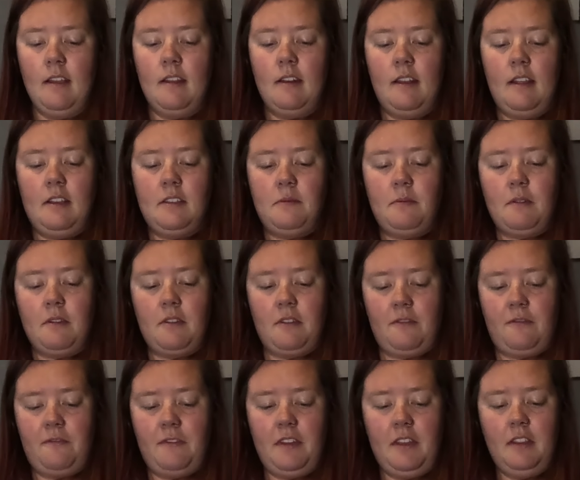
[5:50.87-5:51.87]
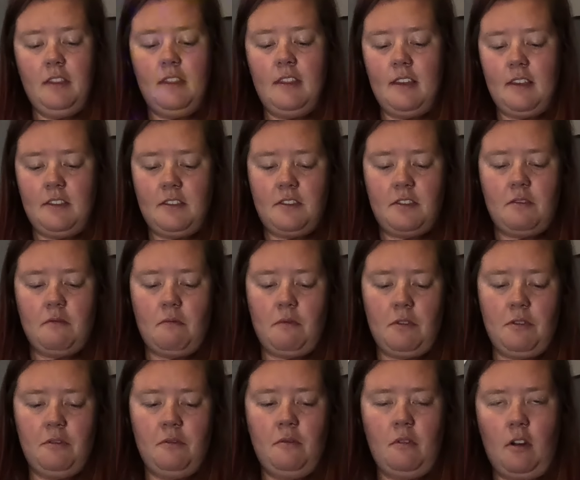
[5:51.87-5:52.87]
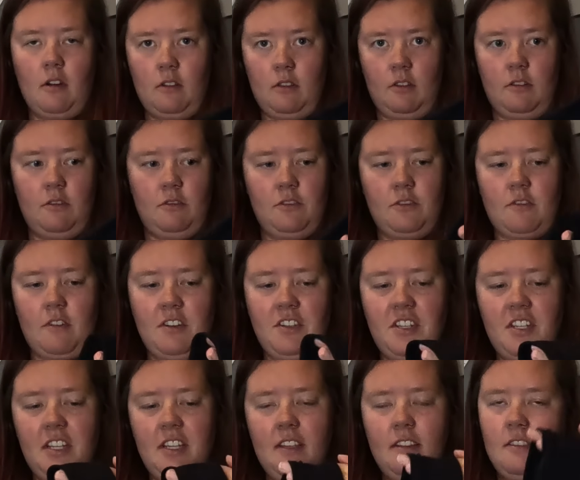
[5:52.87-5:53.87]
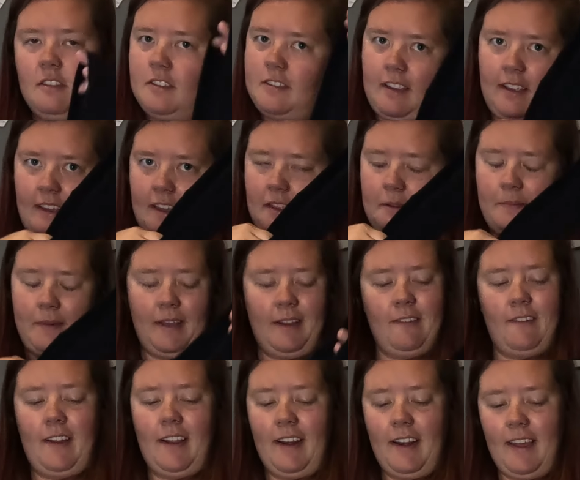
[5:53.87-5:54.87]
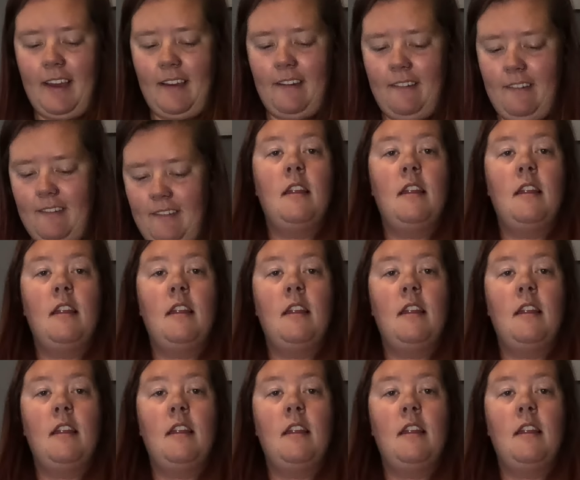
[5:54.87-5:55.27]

Next, we're going to feed this through our little scrunchie. Looks like a headband right now.